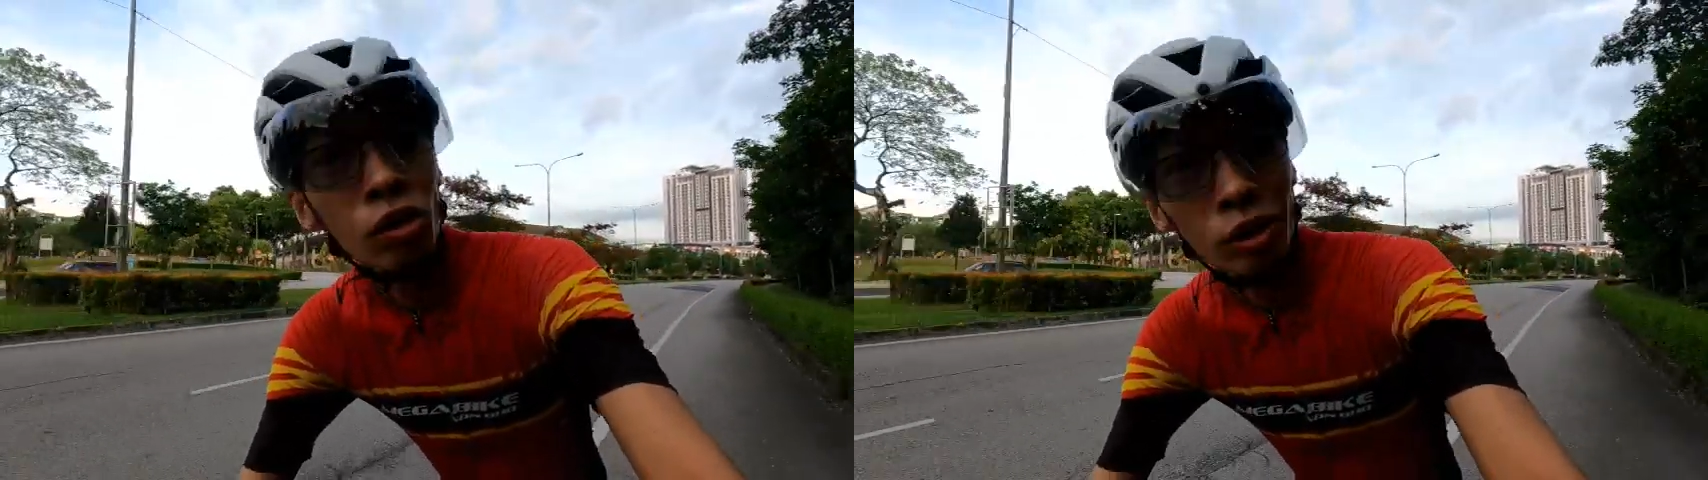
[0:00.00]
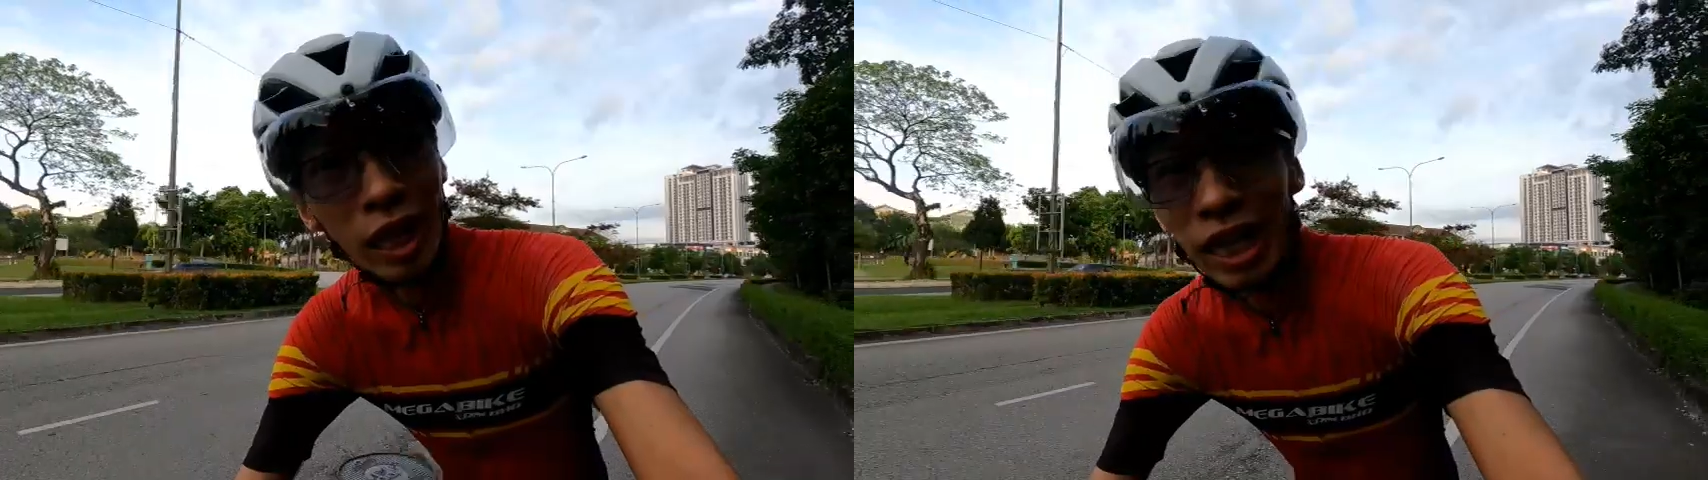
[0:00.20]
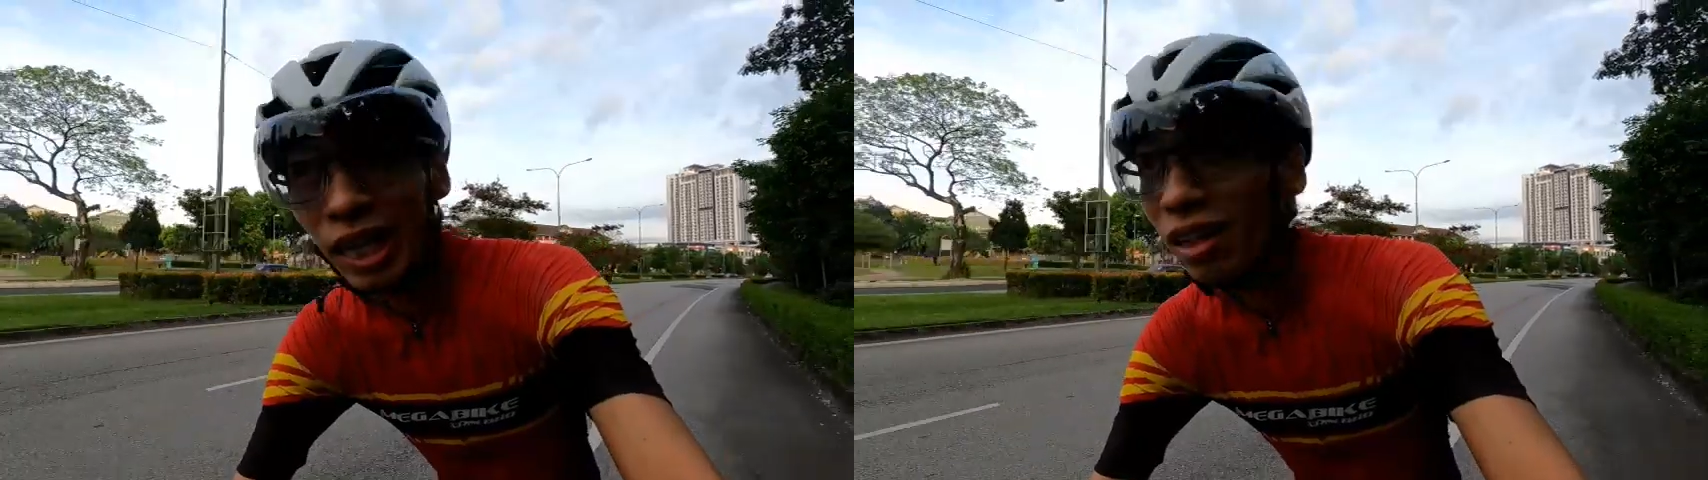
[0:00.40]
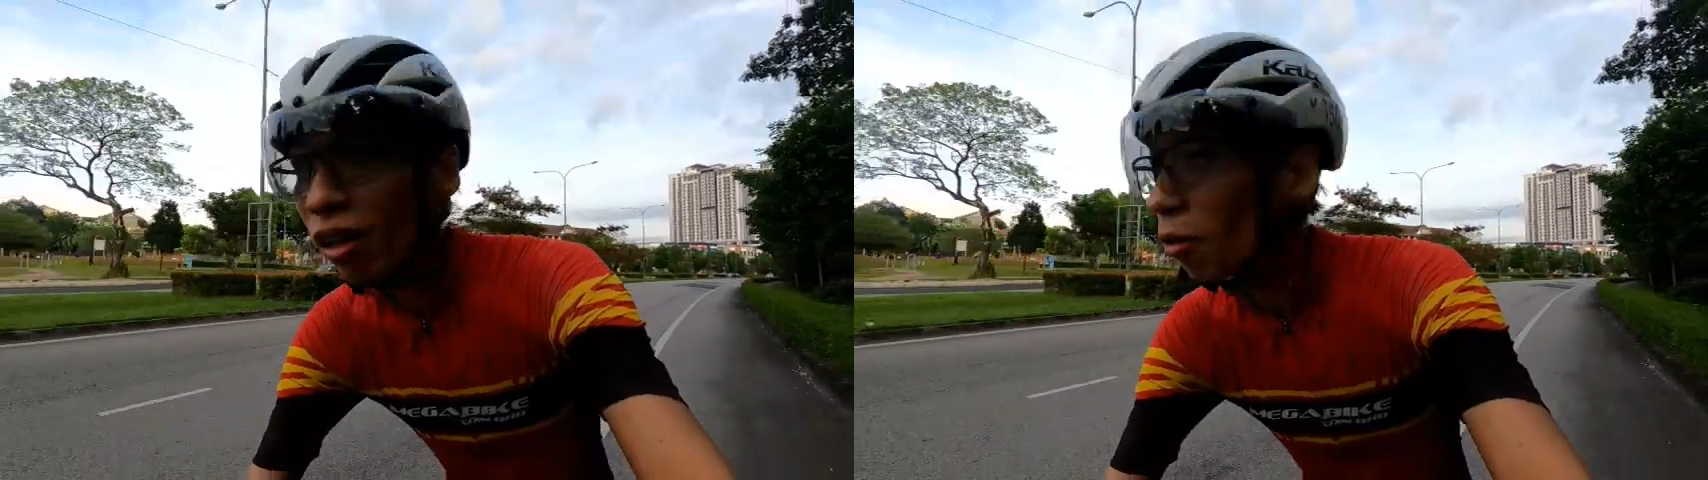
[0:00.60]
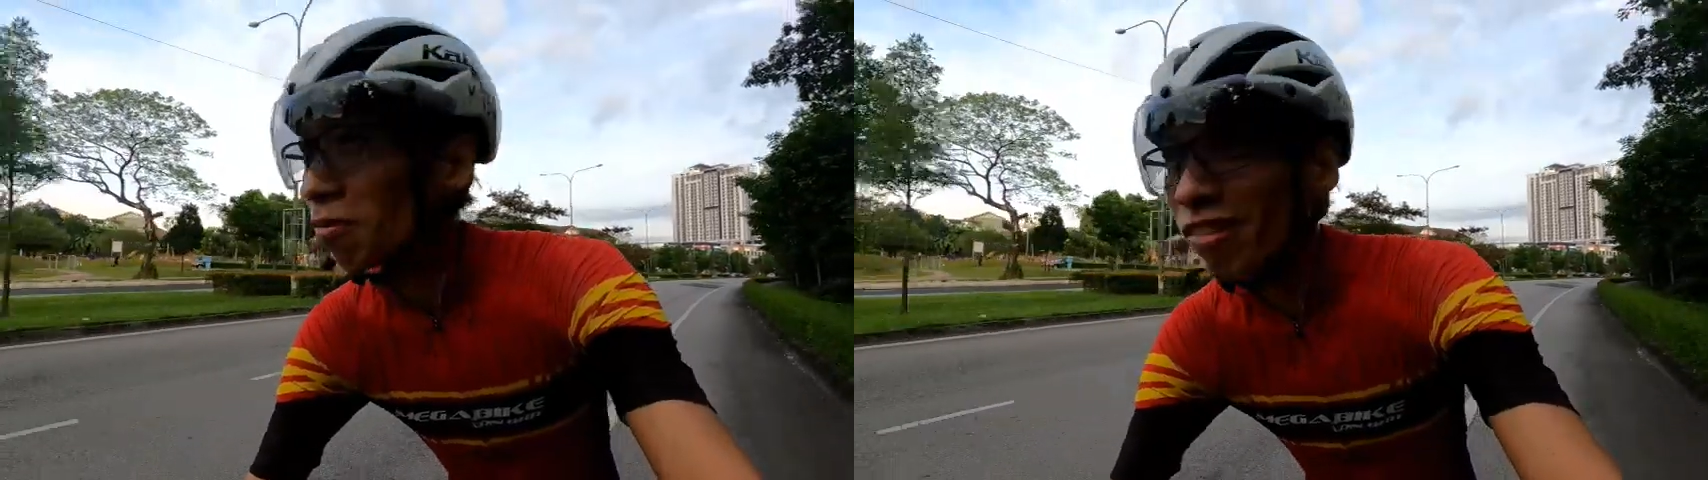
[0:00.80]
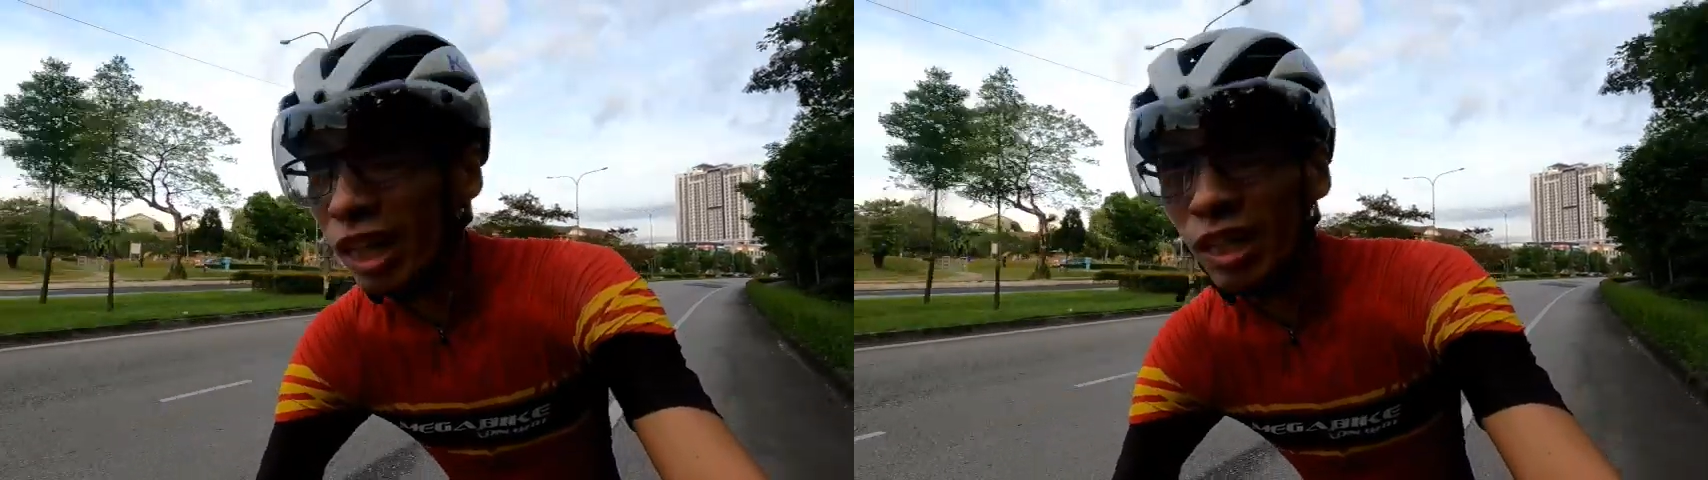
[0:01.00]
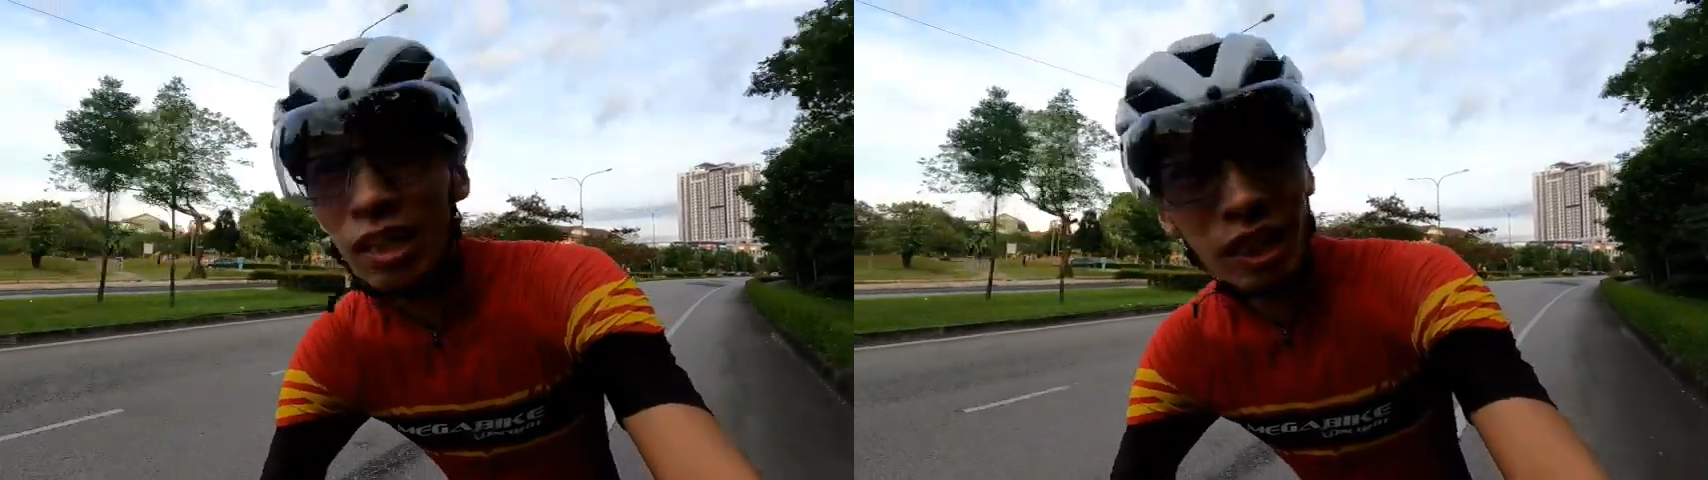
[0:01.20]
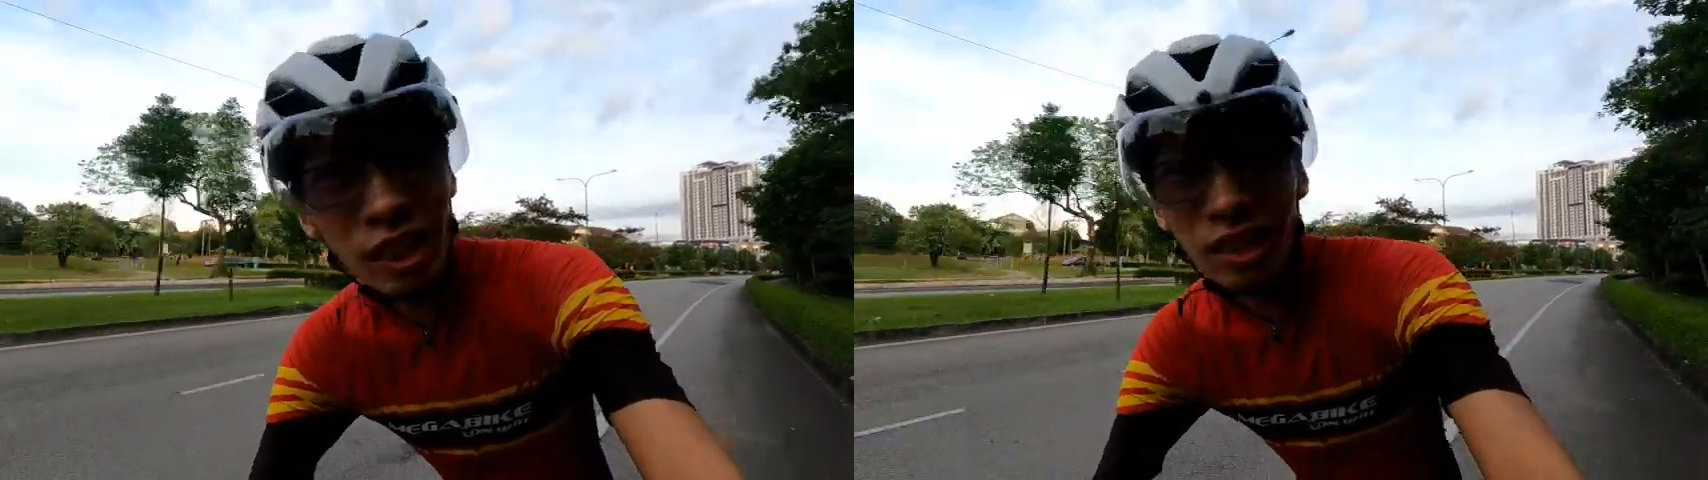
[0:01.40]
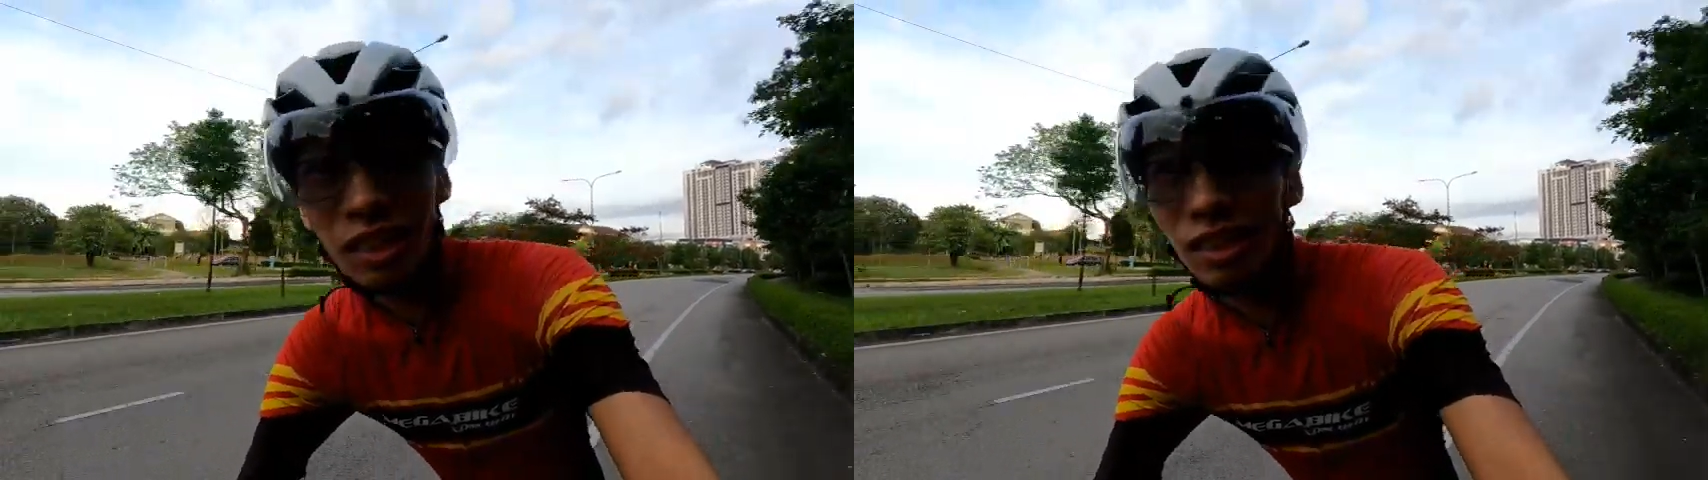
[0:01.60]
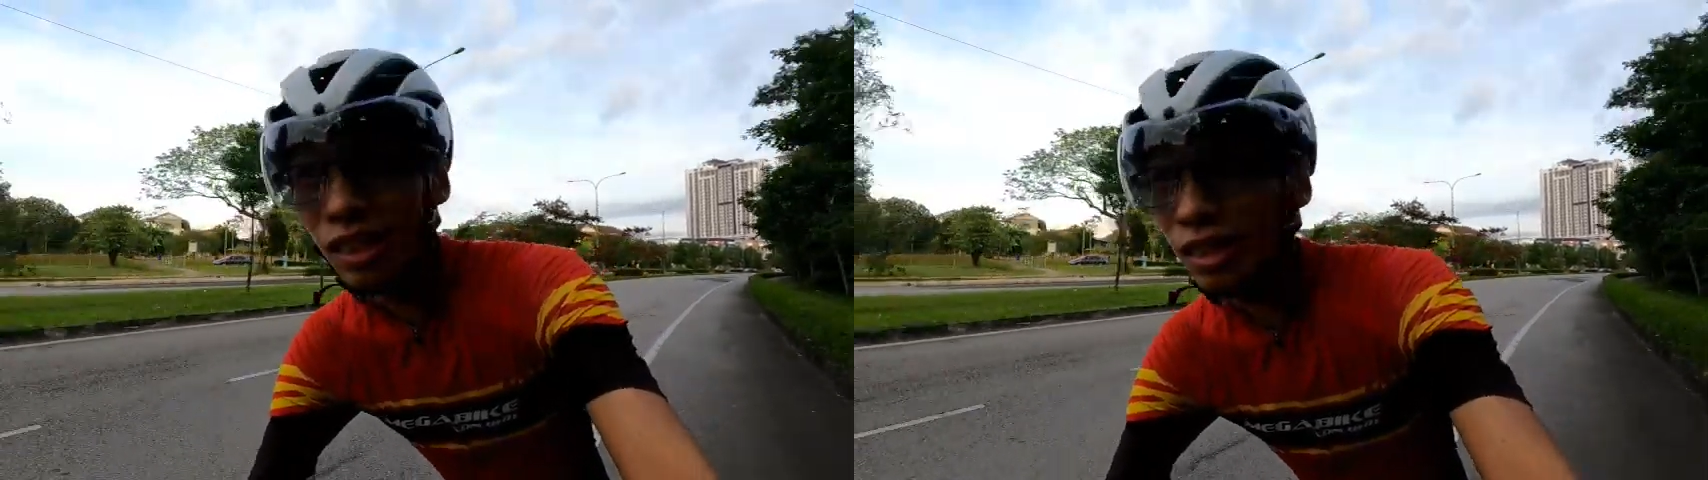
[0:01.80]
today, or rather this
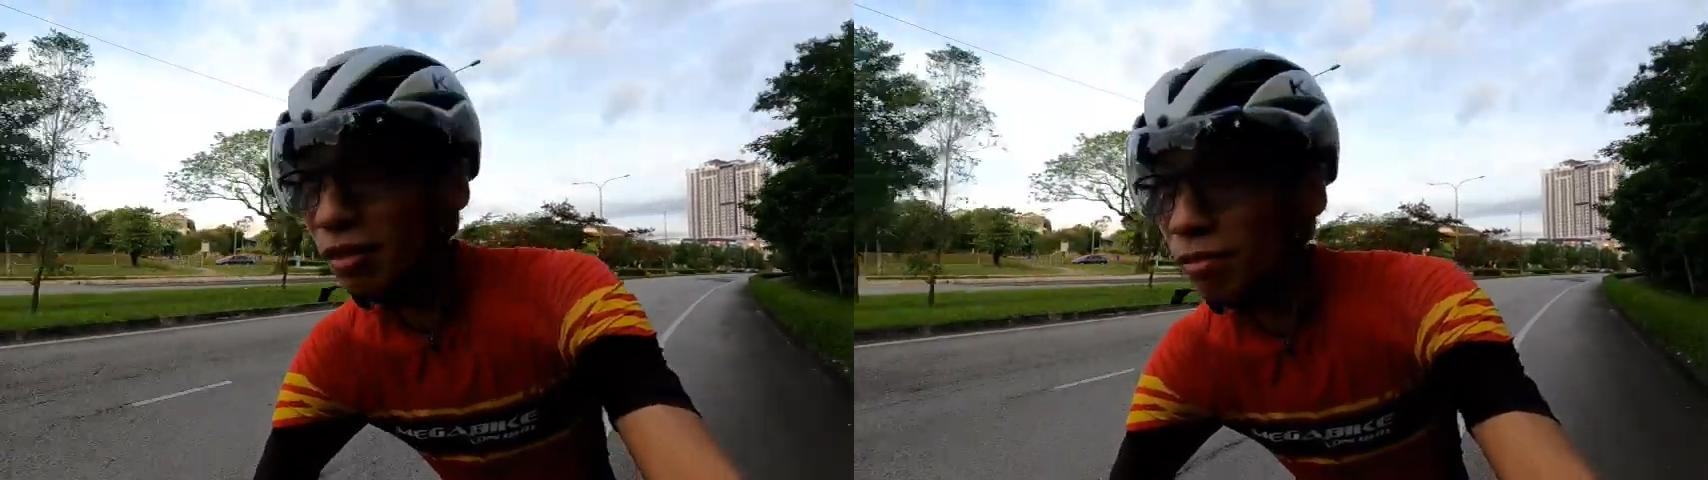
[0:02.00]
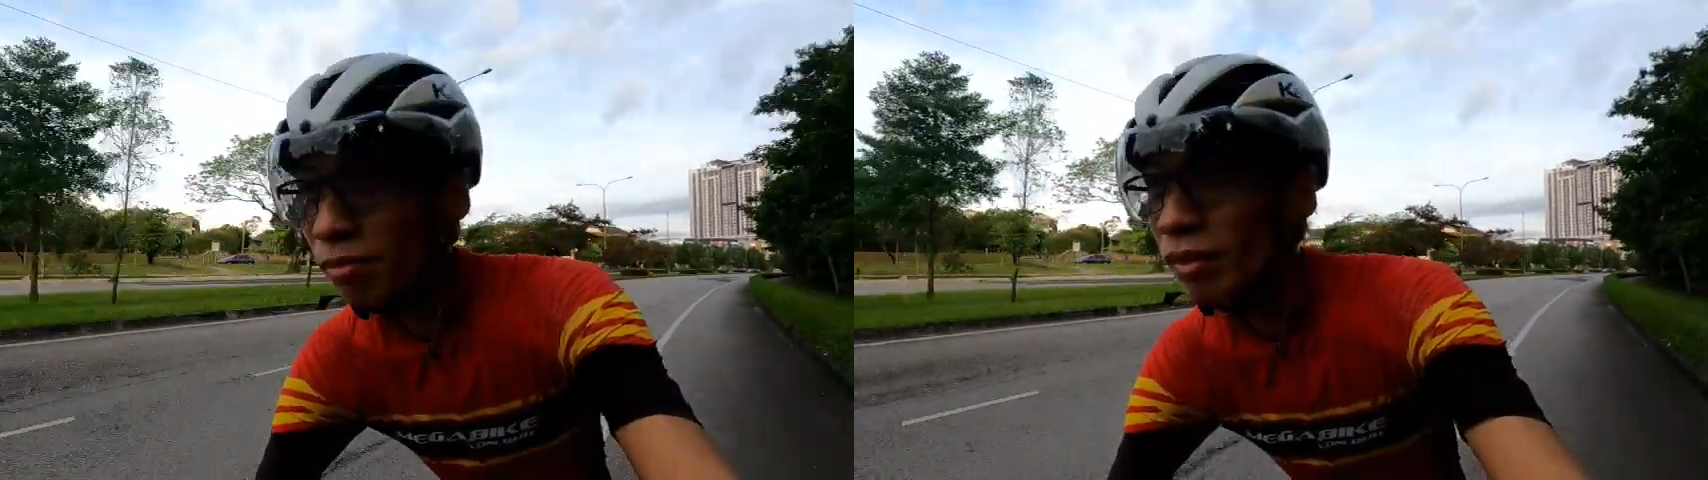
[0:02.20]
season,